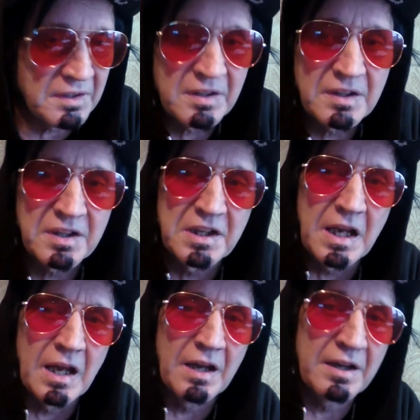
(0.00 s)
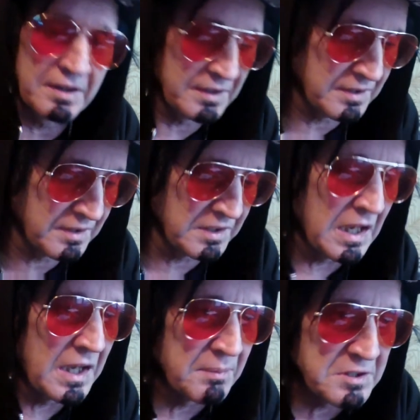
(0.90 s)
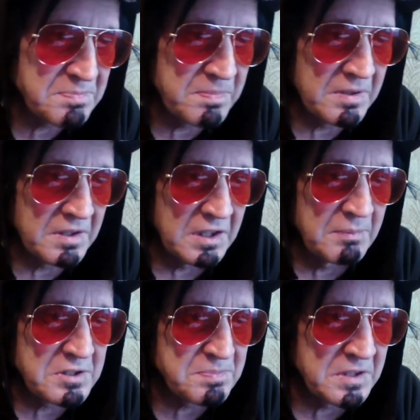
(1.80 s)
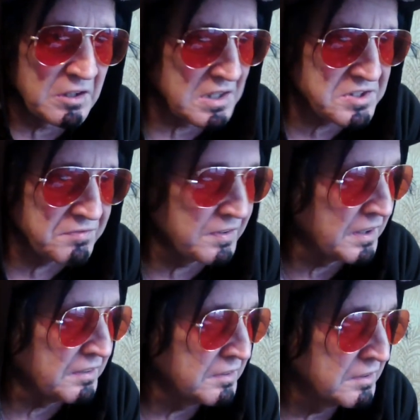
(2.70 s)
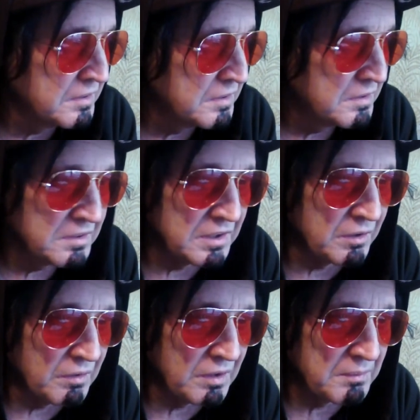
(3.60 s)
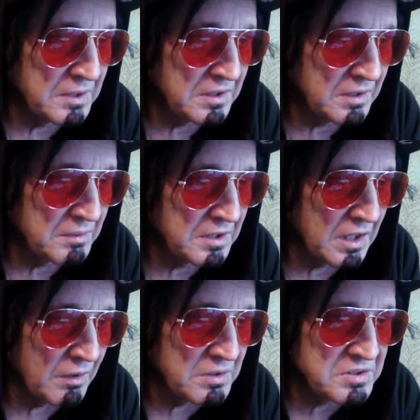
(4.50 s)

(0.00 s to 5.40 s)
Yeah, it must be lots of fun. I mean, how